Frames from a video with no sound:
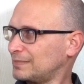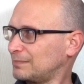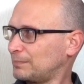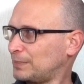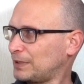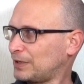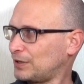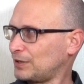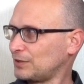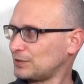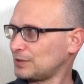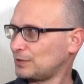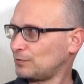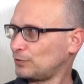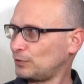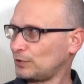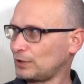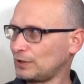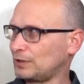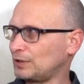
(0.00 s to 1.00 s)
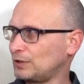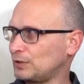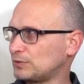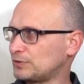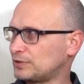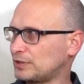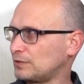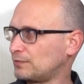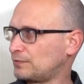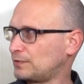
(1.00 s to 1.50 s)
because I've only
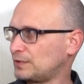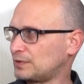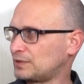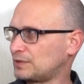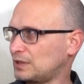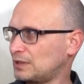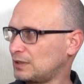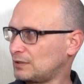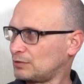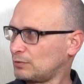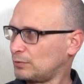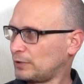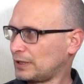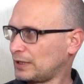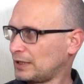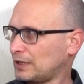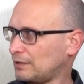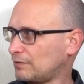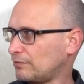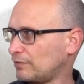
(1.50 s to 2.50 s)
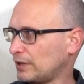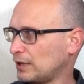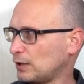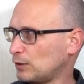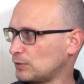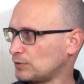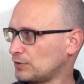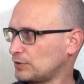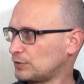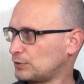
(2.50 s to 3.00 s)
used it for say 23
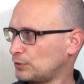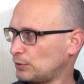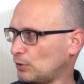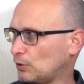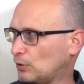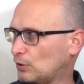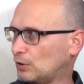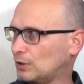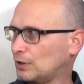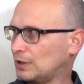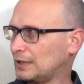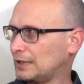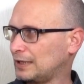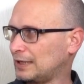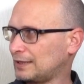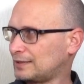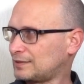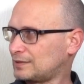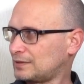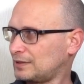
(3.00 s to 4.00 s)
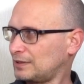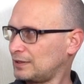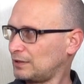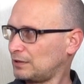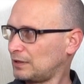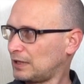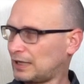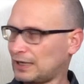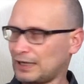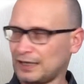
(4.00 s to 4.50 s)
hours or so, it's a
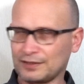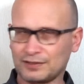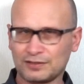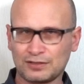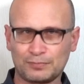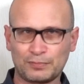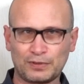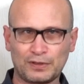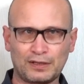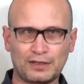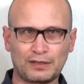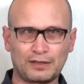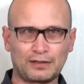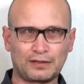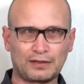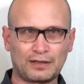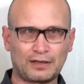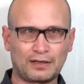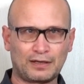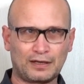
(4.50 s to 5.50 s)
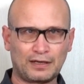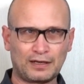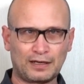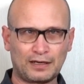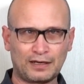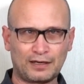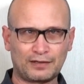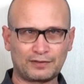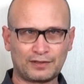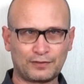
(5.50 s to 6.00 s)
little hard to be
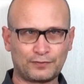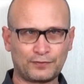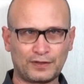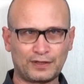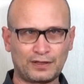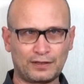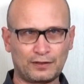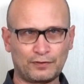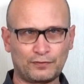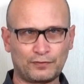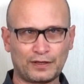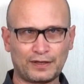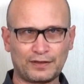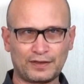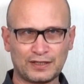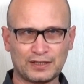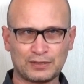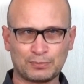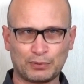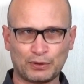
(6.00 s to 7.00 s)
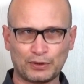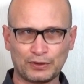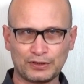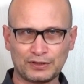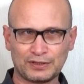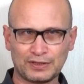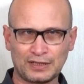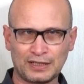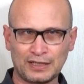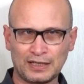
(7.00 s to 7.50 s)
definitive at this
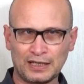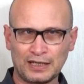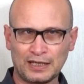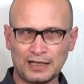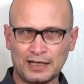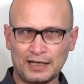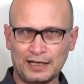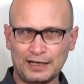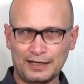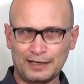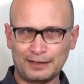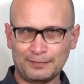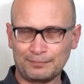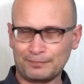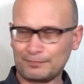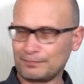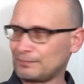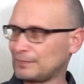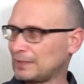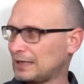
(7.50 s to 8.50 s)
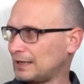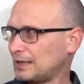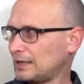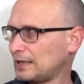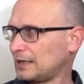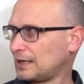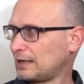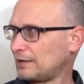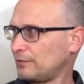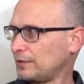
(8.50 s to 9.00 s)
point.
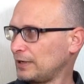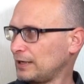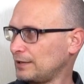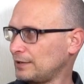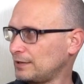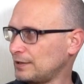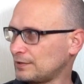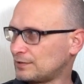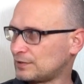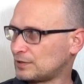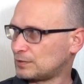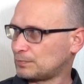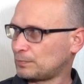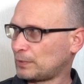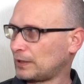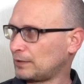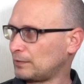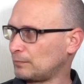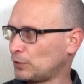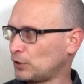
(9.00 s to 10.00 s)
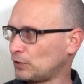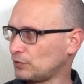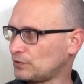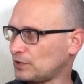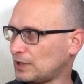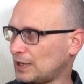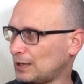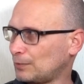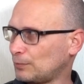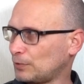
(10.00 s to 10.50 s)
I really need to spend more
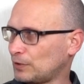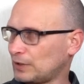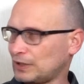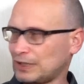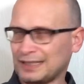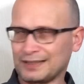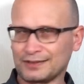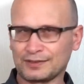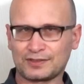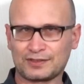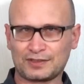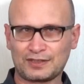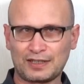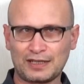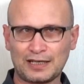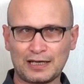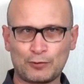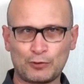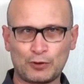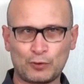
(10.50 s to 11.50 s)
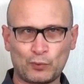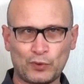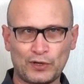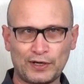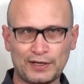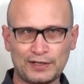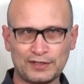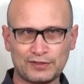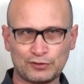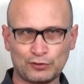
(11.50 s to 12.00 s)
time on it and see how it
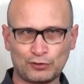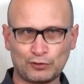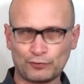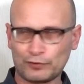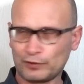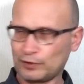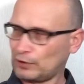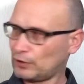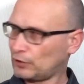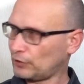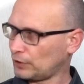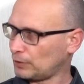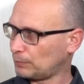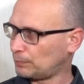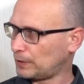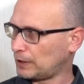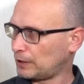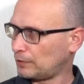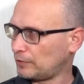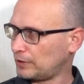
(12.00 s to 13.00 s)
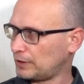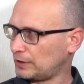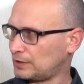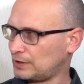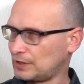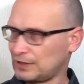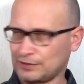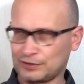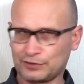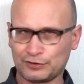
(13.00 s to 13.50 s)
wears over a longer period.
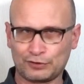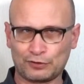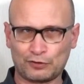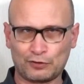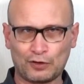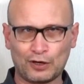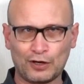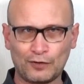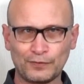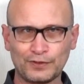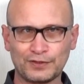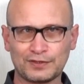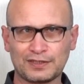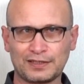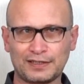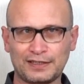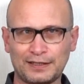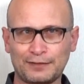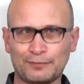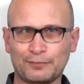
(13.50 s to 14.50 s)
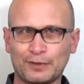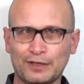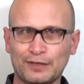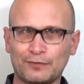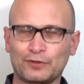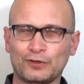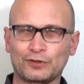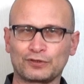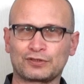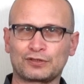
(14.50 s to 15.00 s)
So obviously when
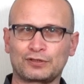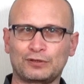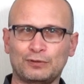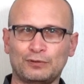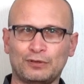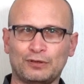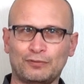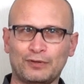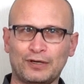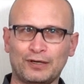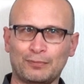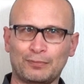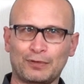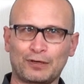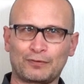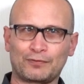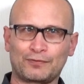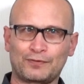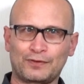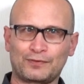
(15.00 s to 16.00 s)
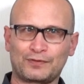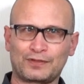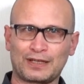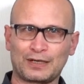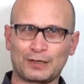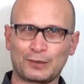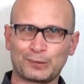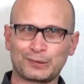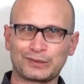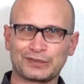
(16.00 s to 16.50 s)
I've got to around about 50
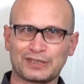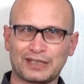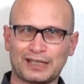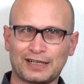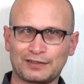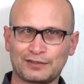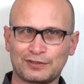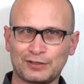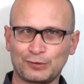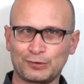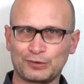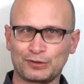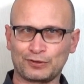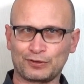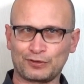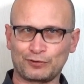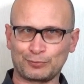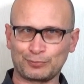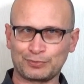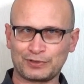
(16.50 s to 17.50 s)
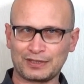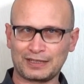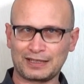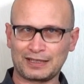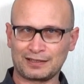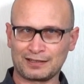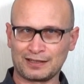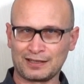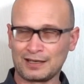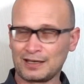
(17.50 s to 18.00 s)
hours I'll do another
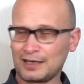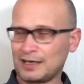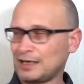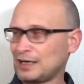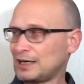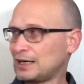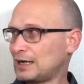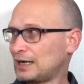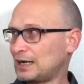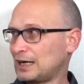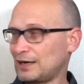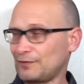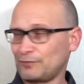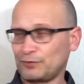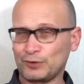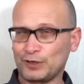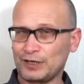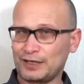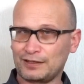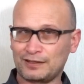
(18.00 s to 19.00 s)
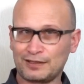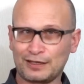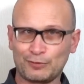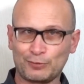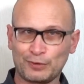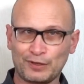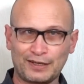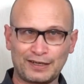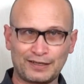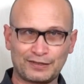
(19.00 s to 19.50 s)
update. I have no idea
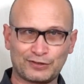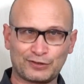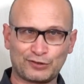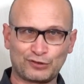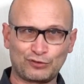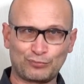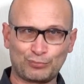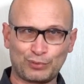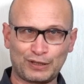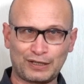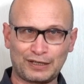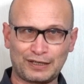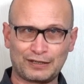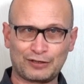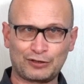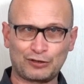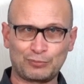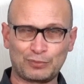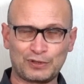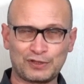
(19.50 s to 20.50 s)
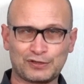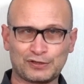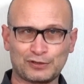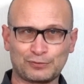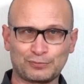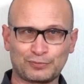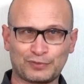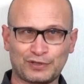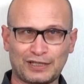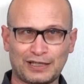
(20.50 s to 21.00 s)
when that's going to be. Could be
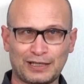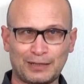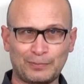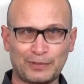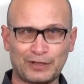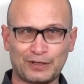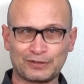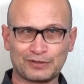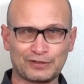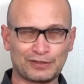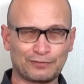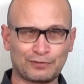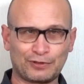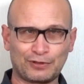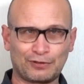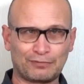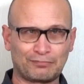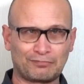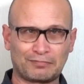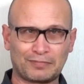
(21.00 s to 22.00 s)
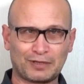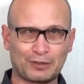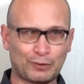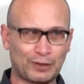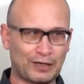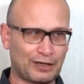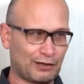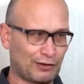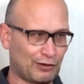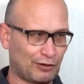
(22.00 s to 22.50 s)
some time because I've got
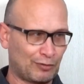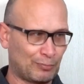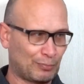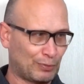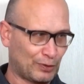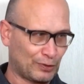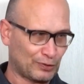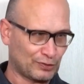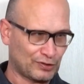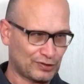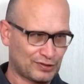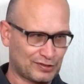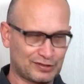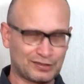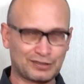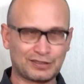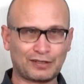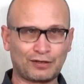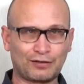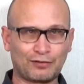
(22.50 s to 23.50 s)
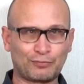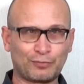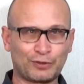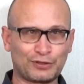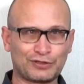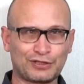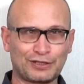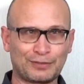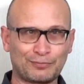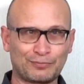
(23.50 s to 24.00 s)
quite a lot of boards still
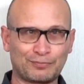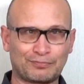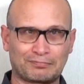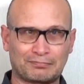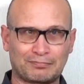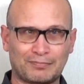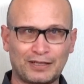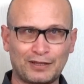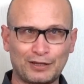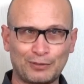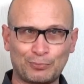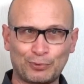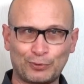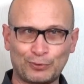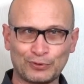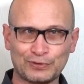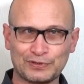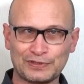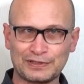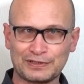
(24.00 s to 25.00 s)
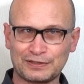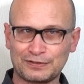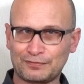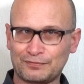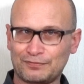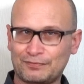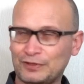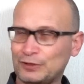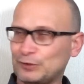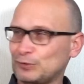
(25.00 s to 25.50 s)
which I'm in the process
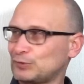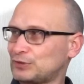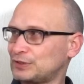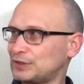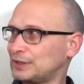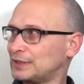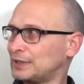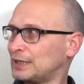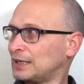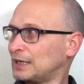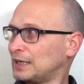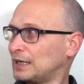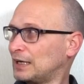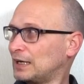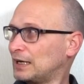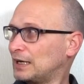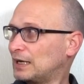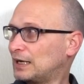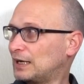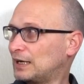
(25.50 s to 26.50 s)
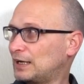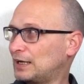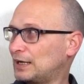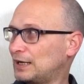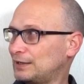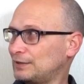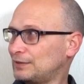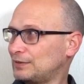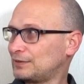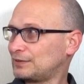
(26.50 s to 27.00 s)
of using,
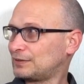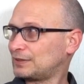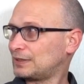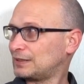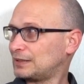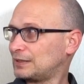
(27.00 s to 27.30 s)
and